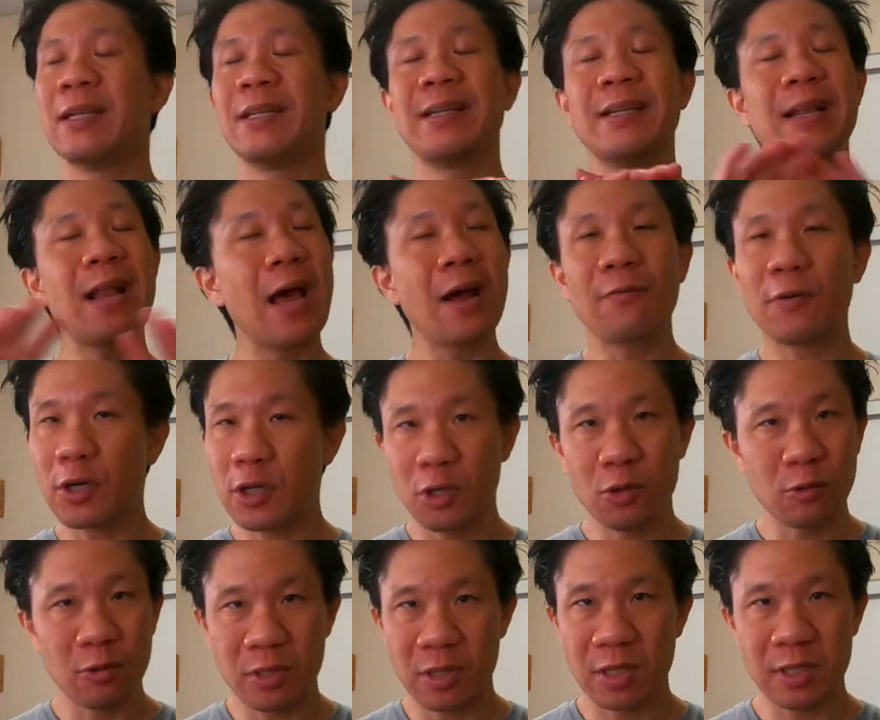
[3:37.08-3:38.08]
Never
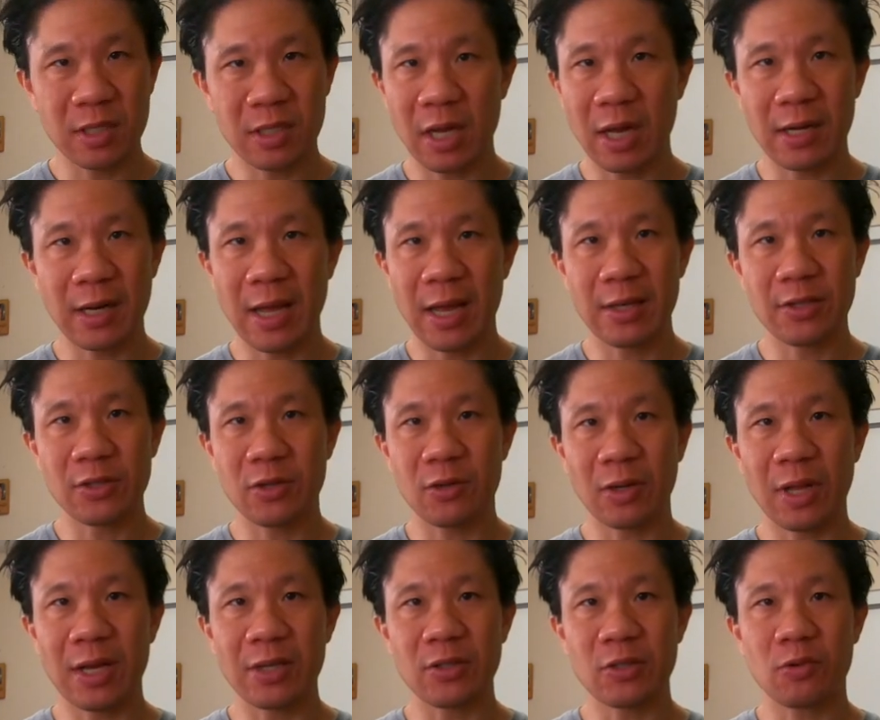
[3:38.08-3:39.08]
use the sun as your
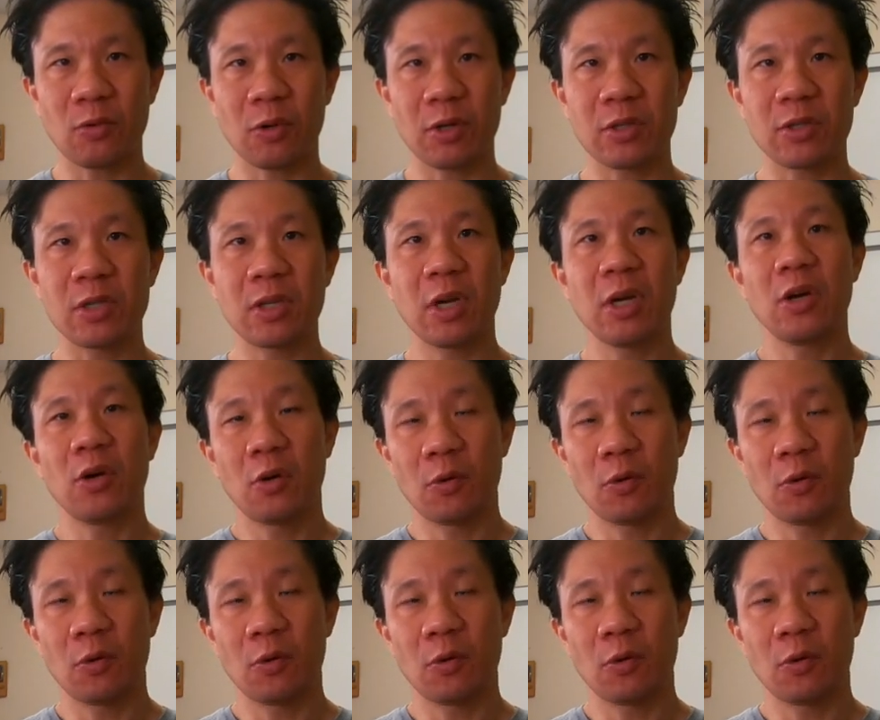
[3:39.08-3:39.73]
light source.